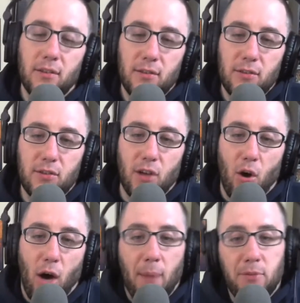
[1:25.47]
So
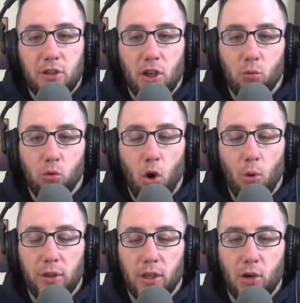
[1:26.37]
I'm just going to roll
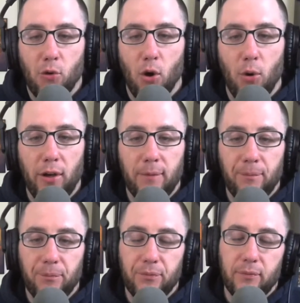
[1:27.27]
with the corona
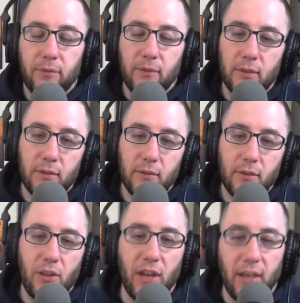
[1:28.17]

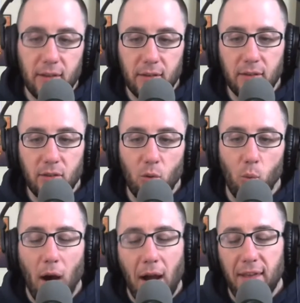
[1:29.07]
thing,
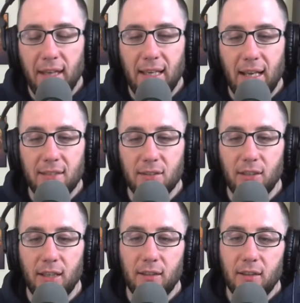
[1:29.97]
why they canceled
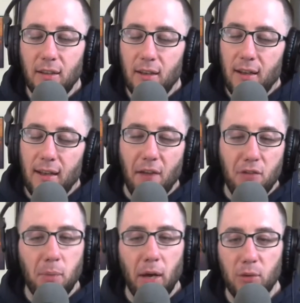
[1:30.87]
it.
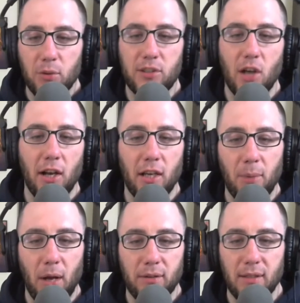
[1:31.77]
Everybody was talking
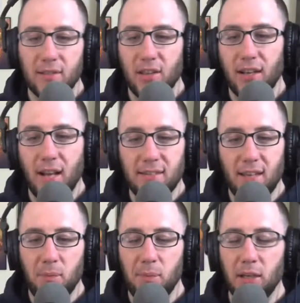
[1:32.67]
about this. Like I
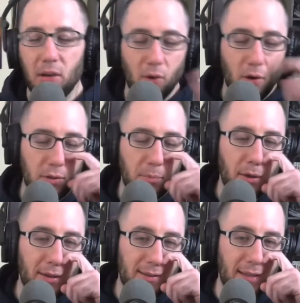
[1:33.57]
said, Peter
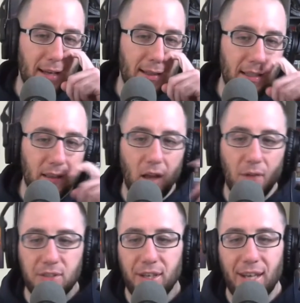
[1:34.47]
Rosenberg saying he
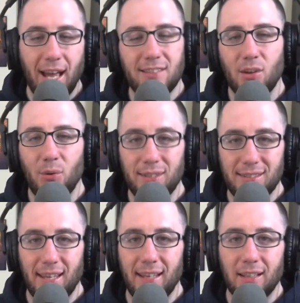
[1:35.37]
loves the
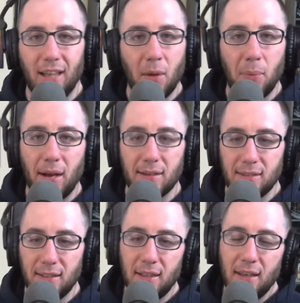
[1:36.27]
Not-So-Insane Clown
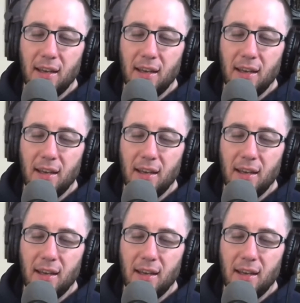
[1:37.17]
Posse.